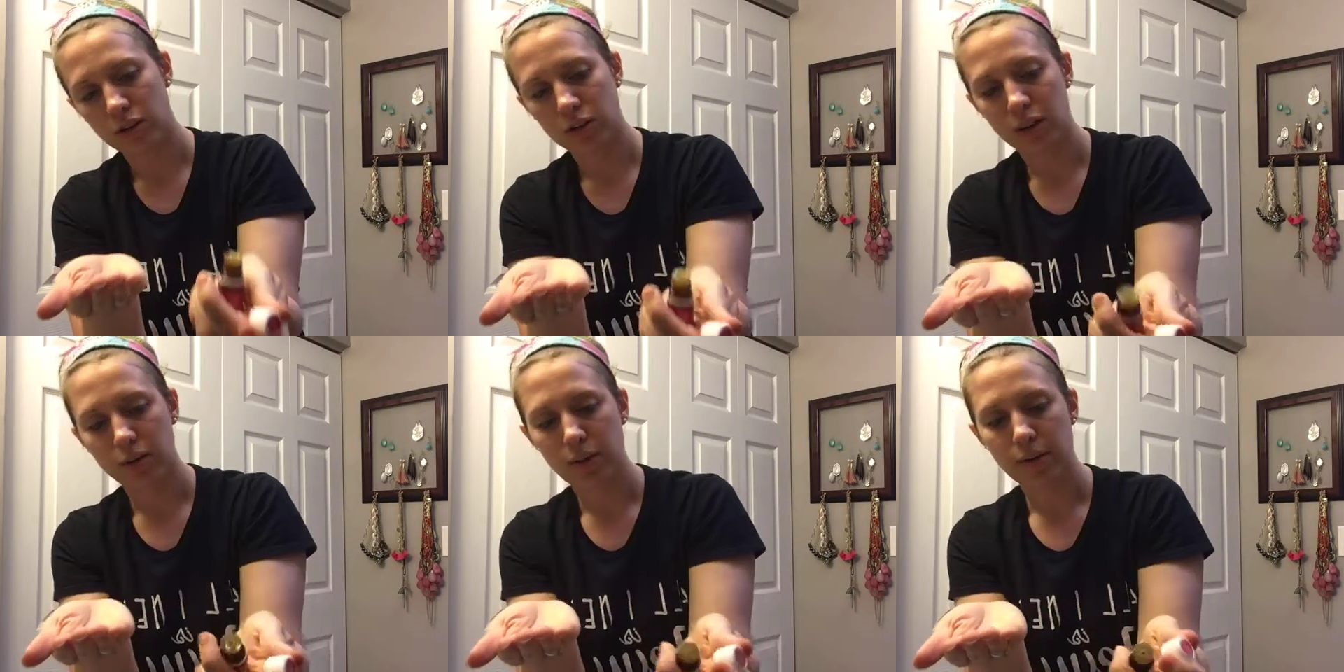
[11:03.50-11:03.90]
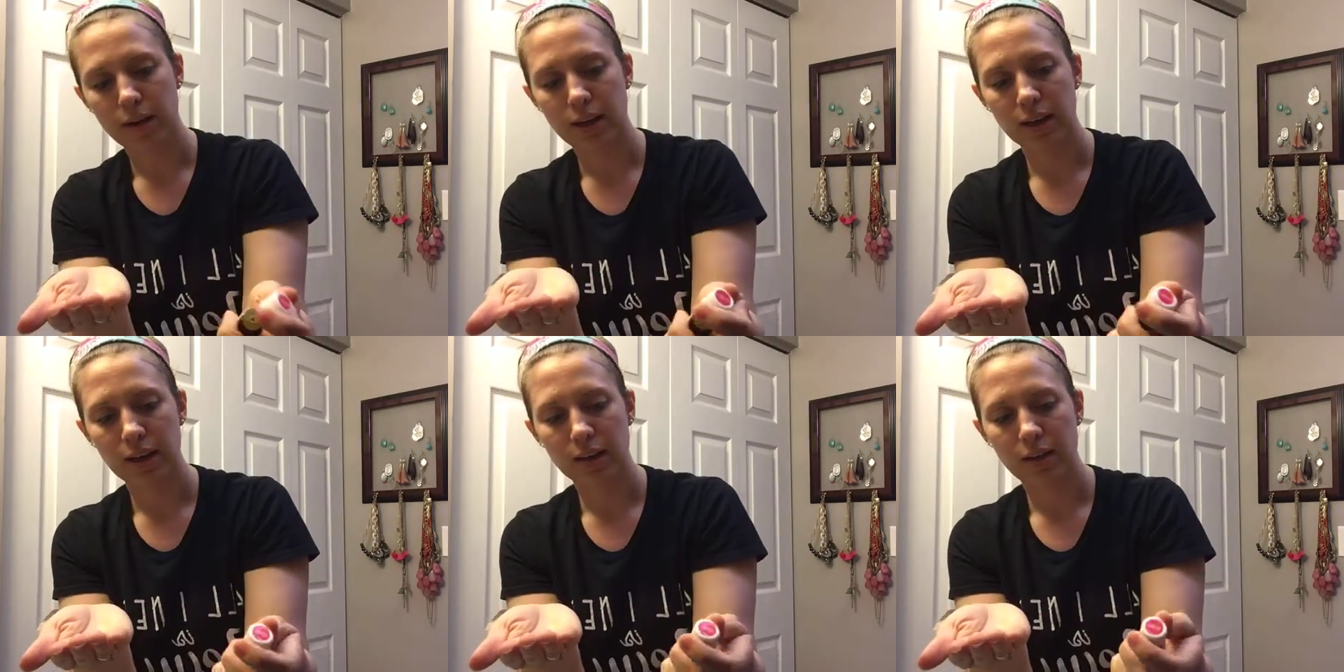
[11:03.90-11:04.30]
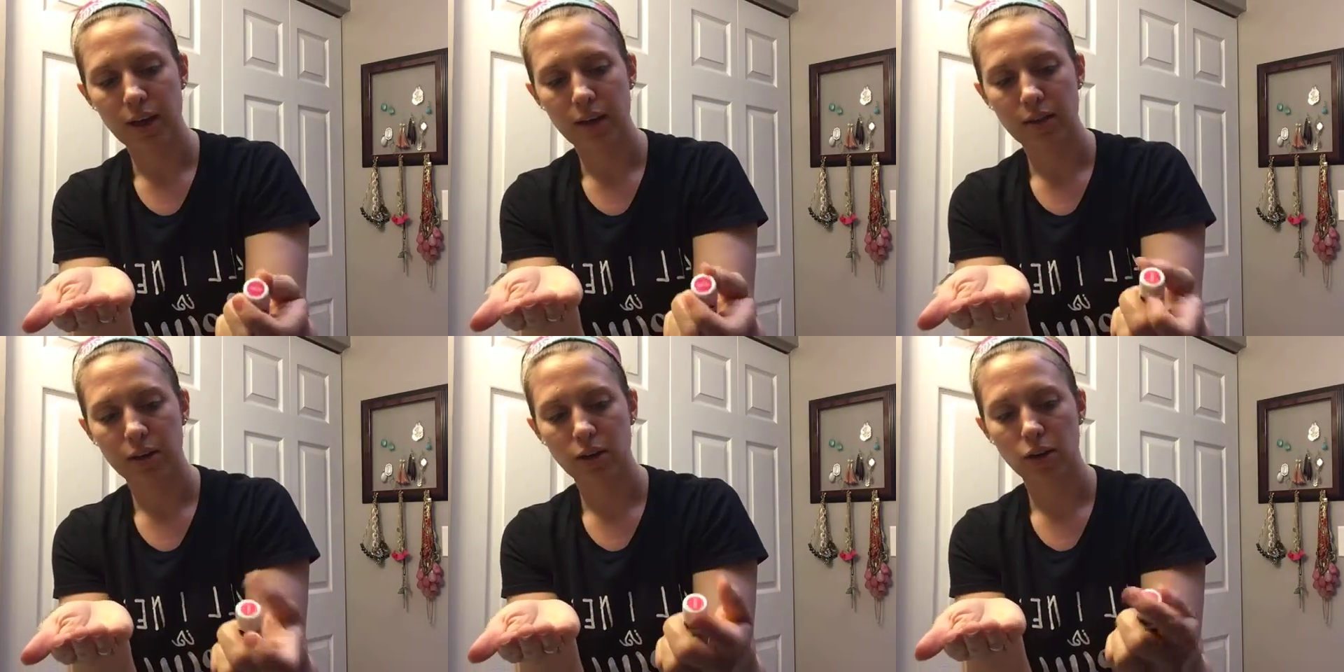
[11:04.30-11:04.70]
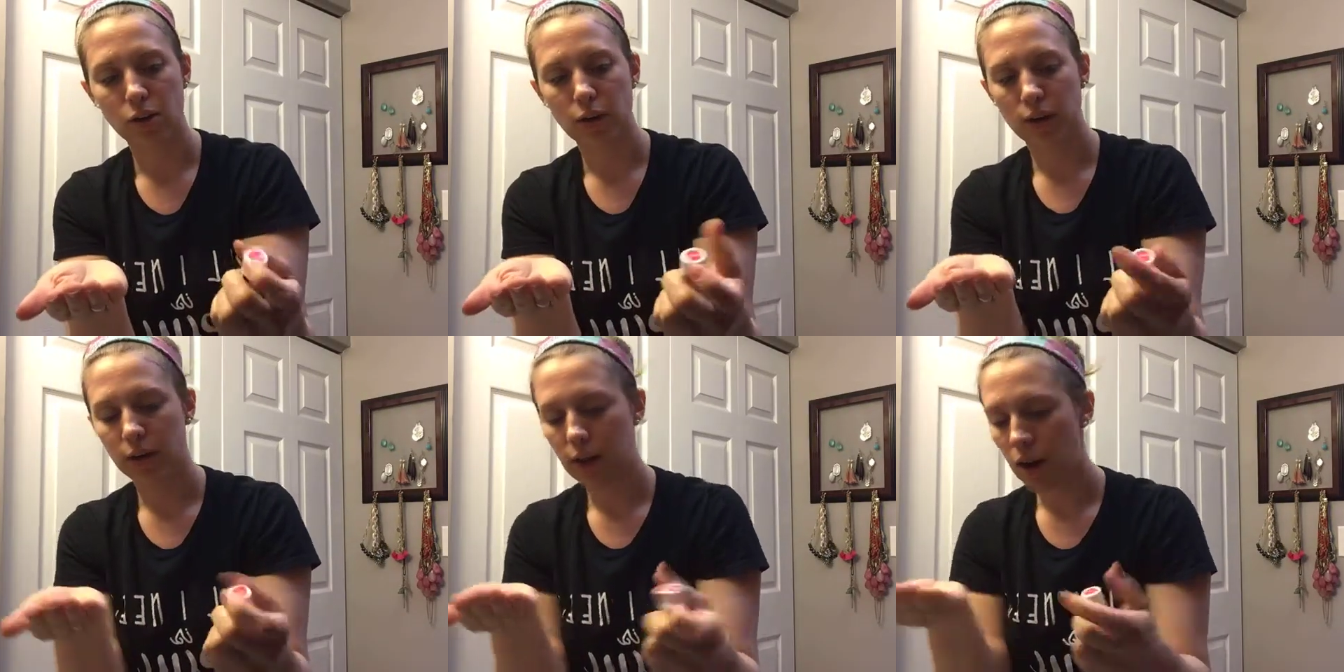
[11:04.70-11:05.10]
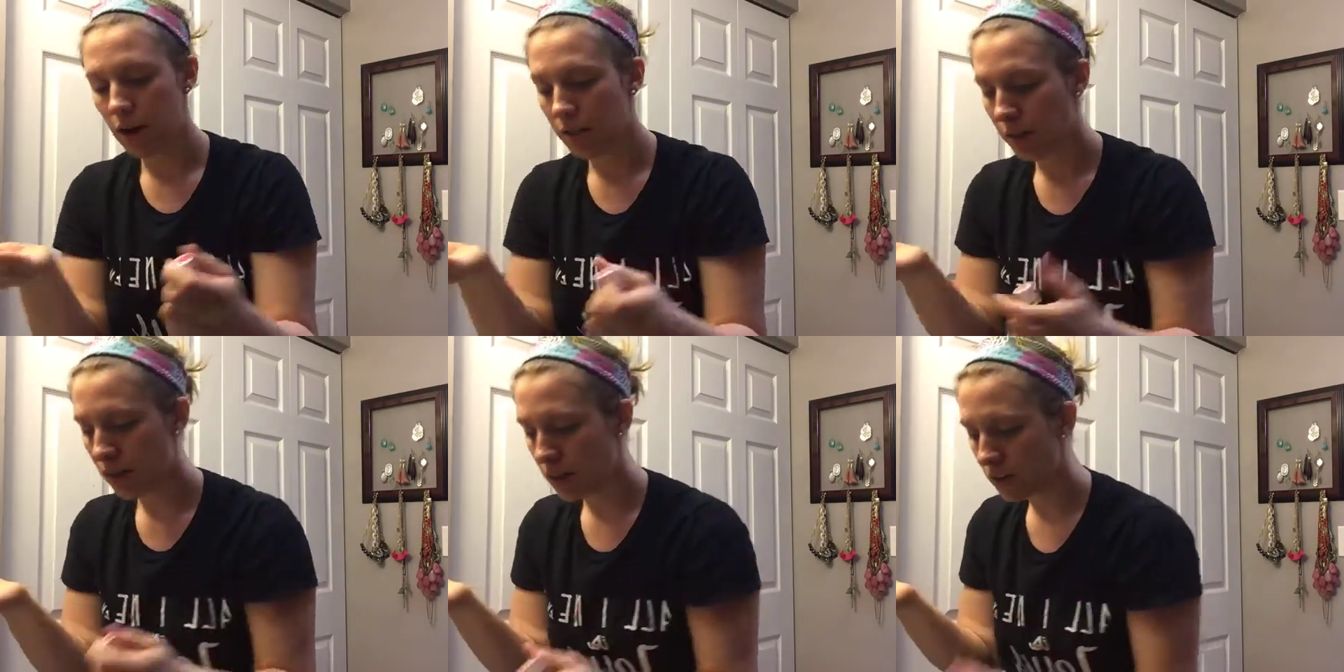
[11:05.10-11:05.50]
it the right way to get that thicker oil out.
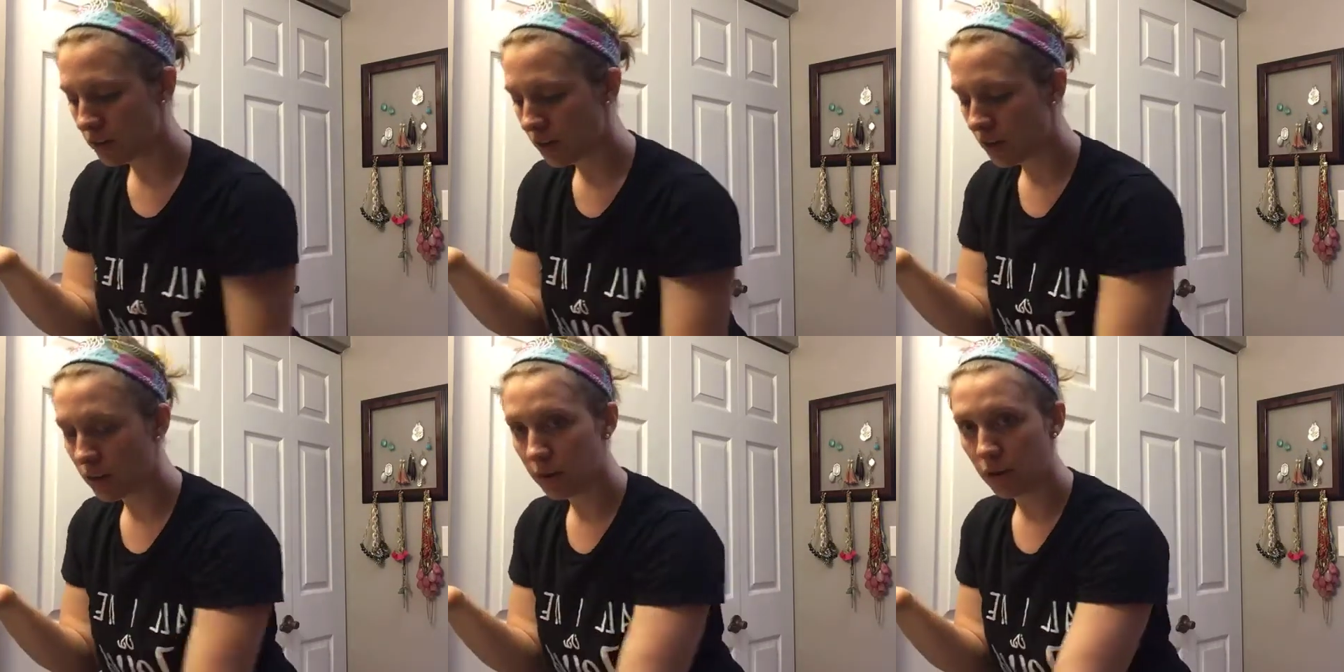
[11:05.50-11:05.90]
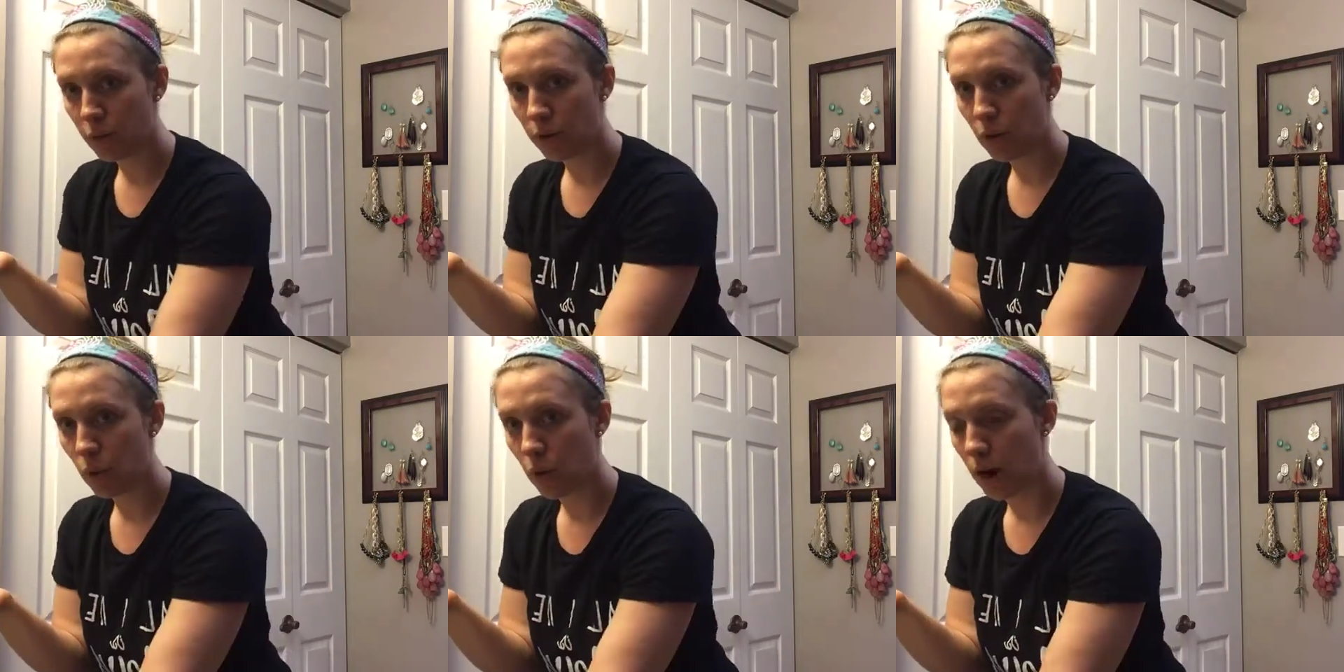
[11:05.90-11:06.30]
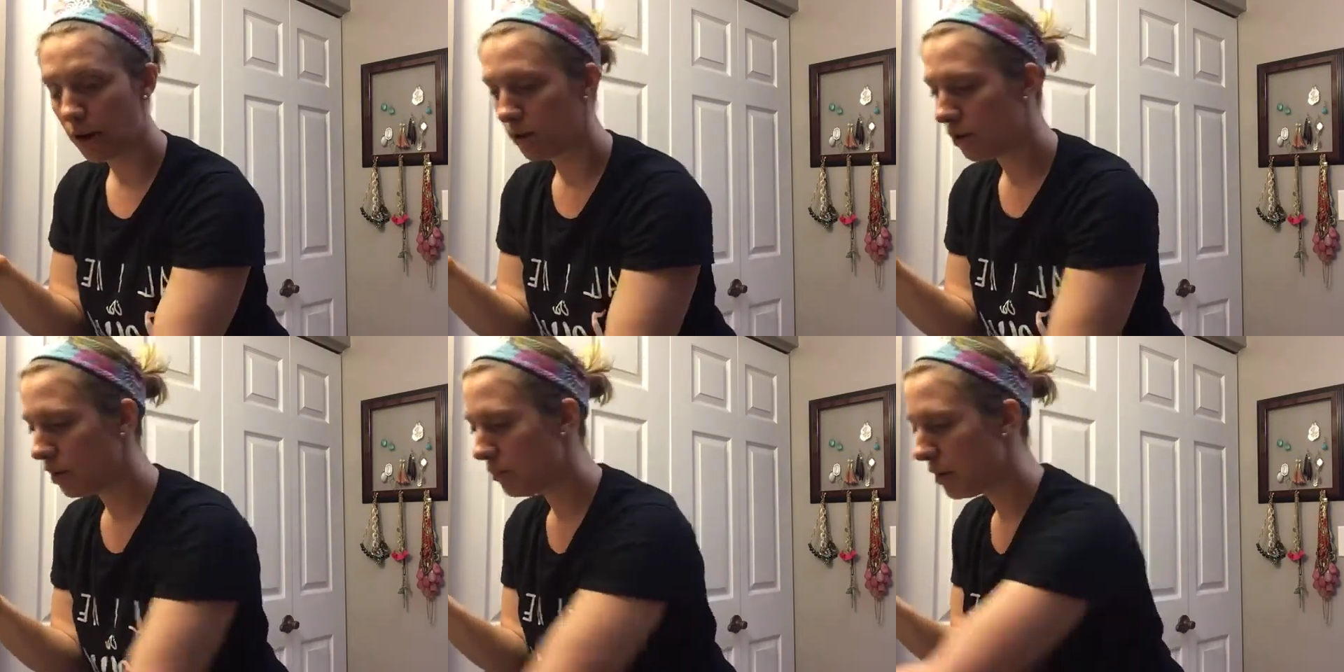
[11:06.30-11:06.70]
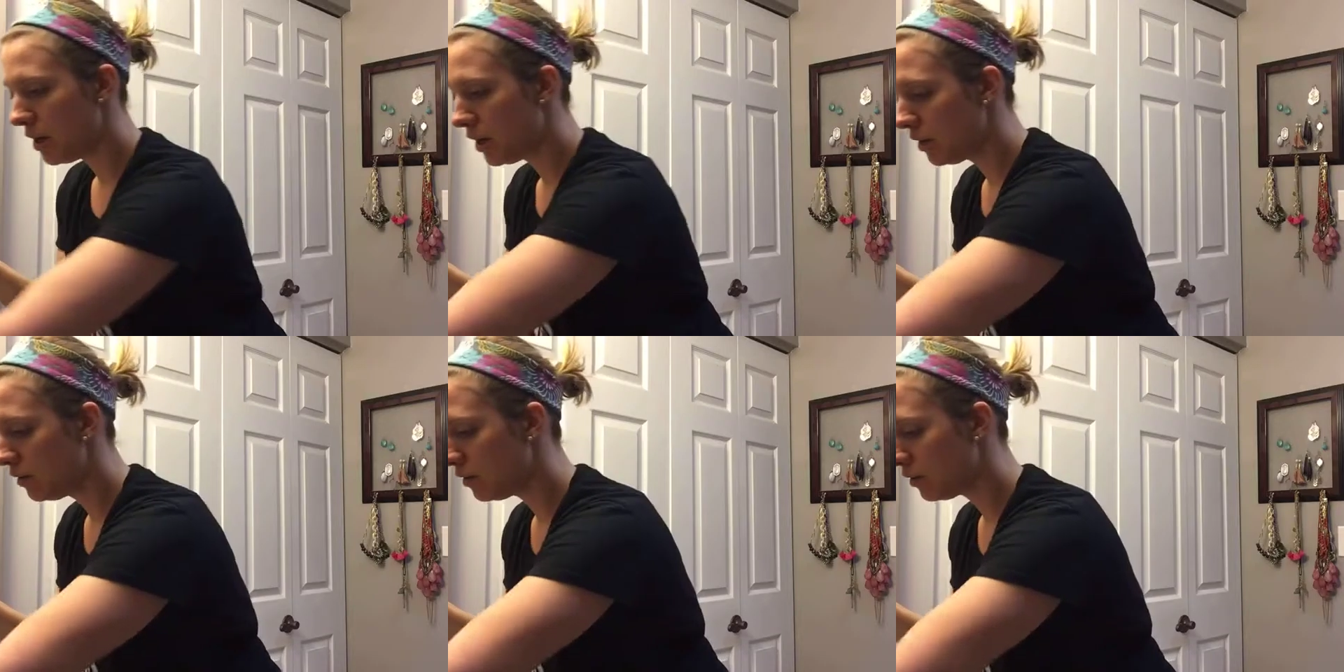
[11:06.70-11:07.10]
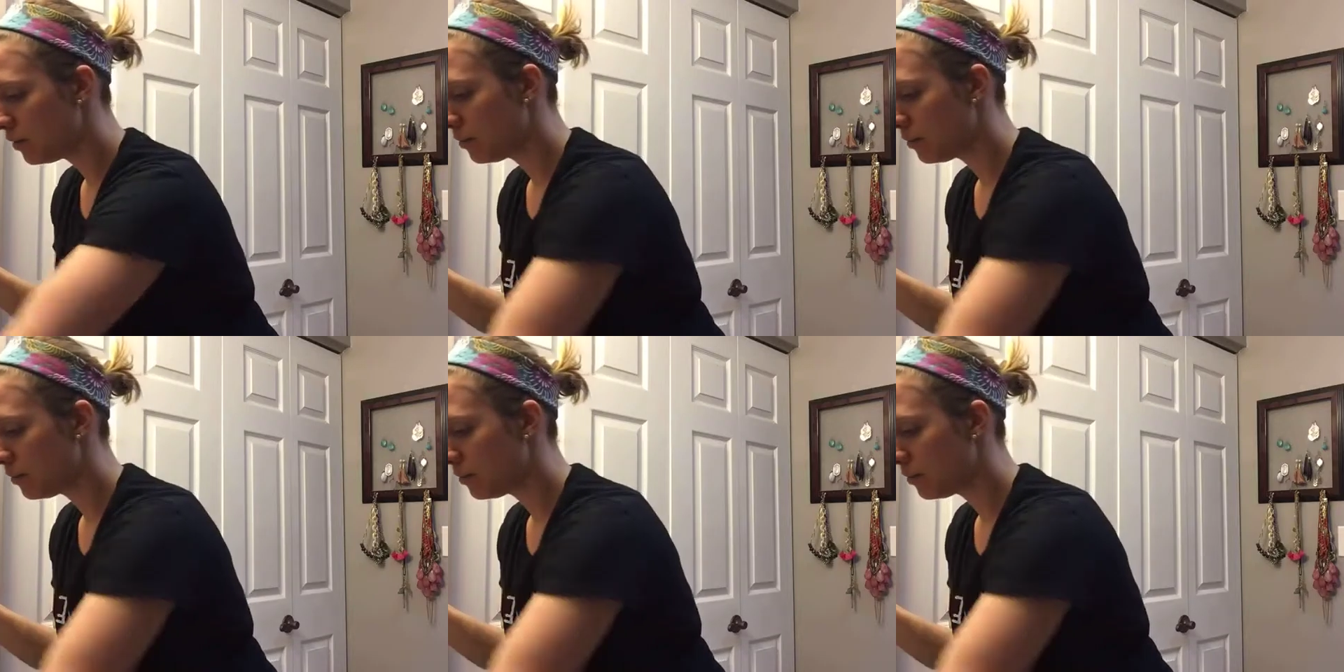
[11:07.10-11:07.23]
And then I just get a little bit of water on my hand.